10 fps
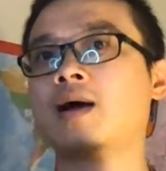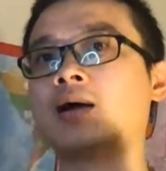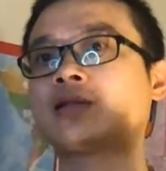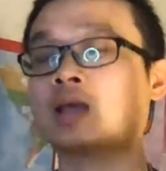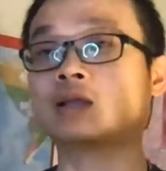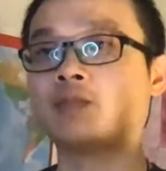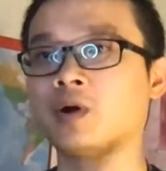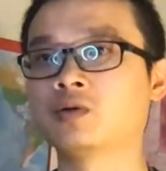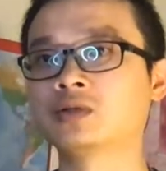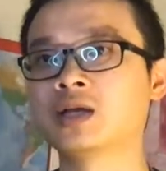take the
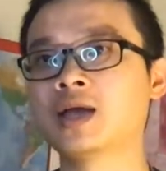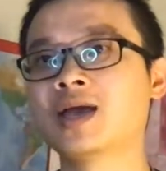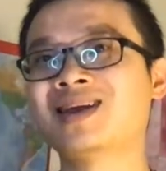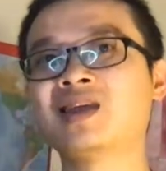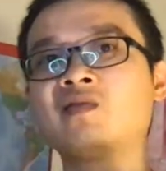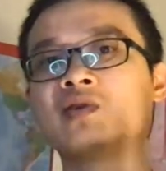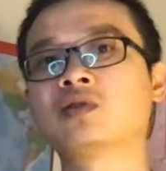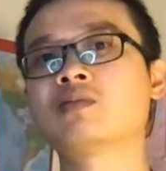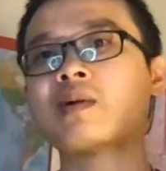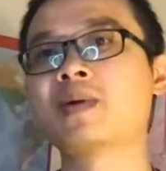pulse. And even
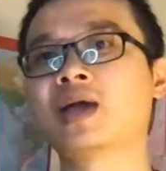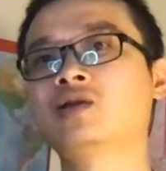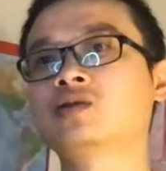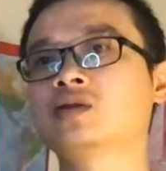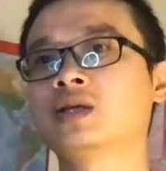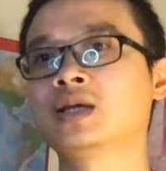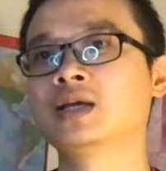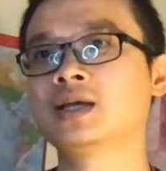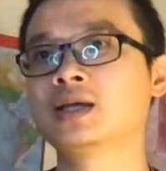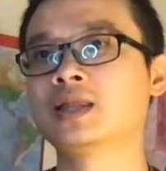though my patient,
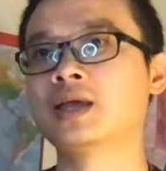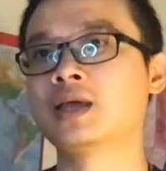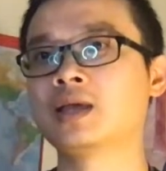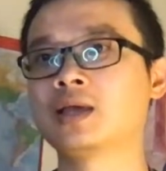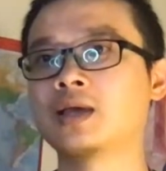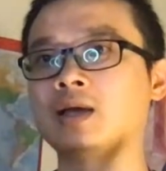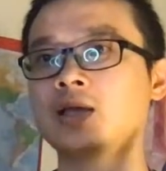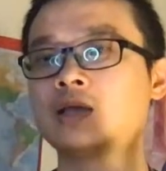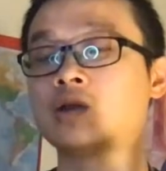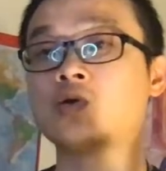we
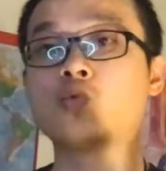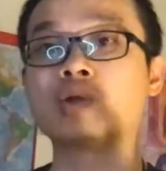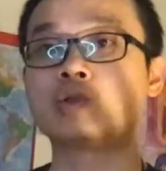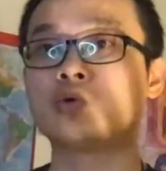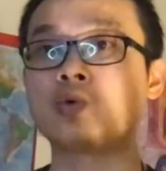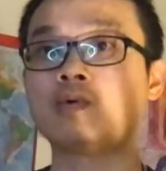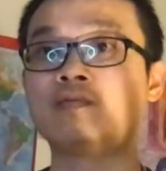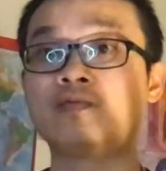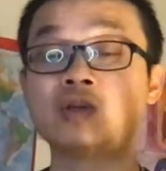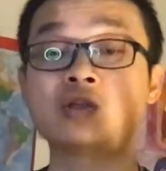do
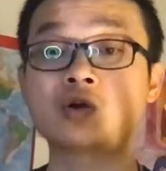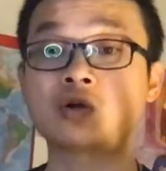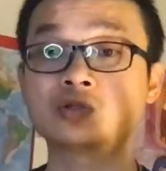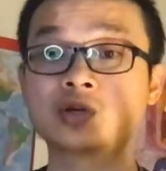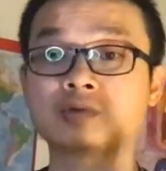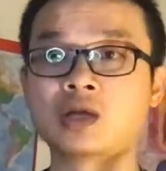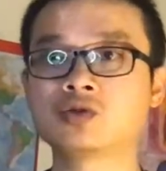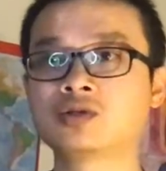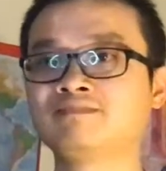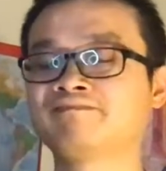video
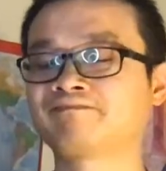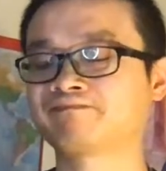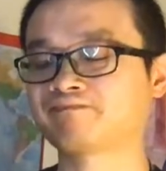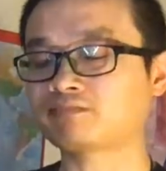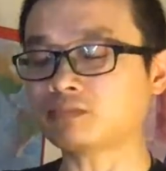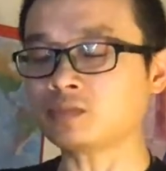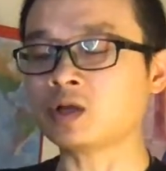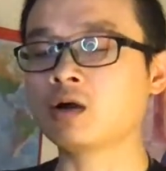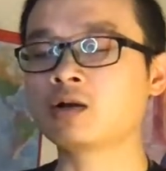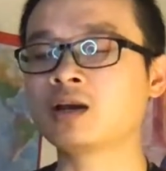consultation
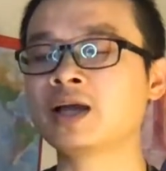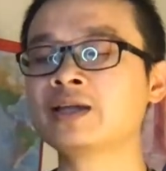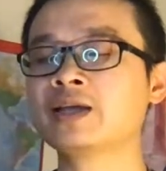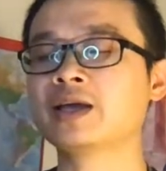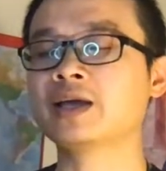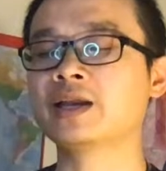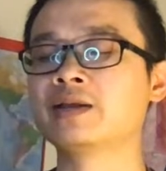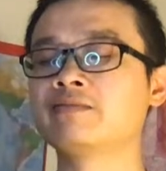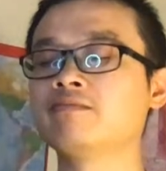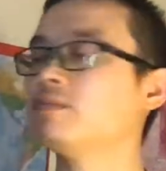online,
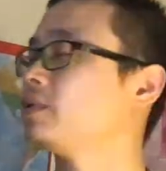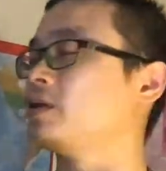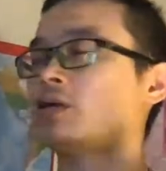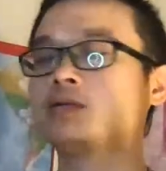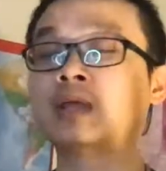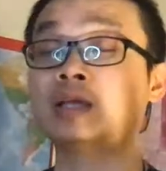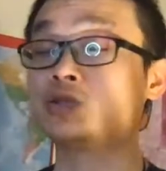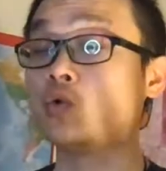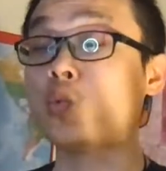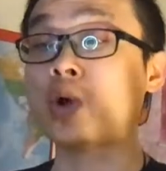and there's
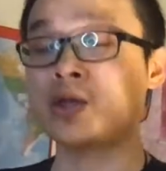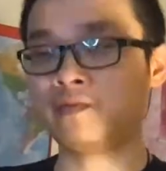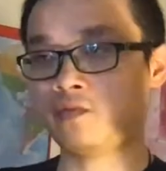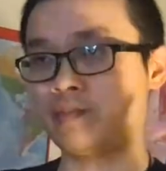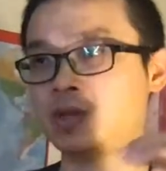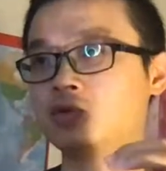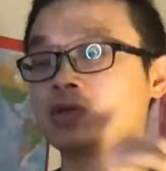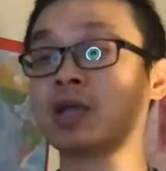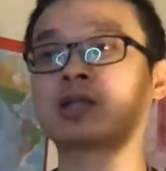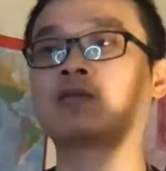no way for me to
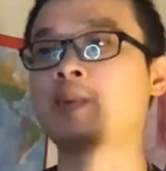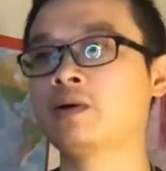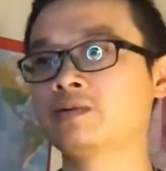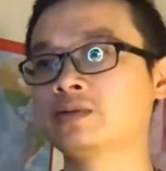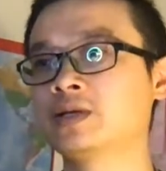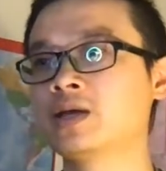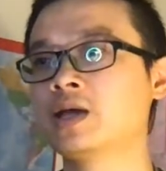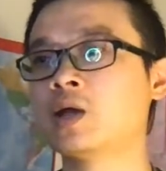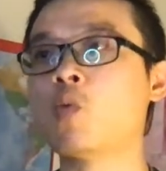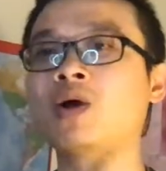take their pulse.
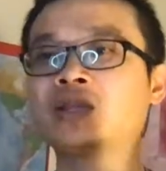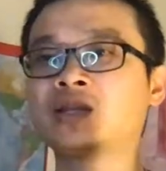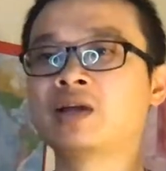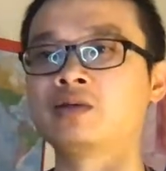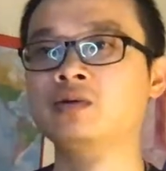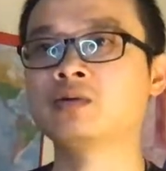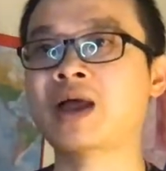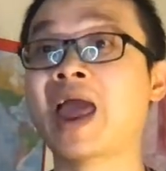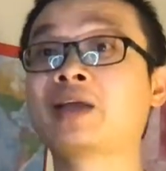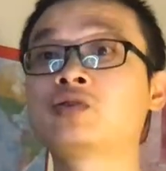And what did I do? I
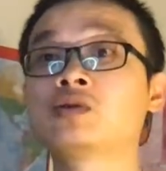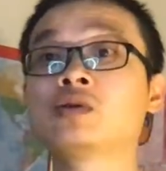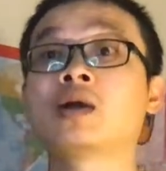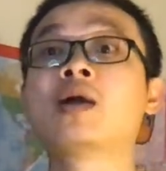actually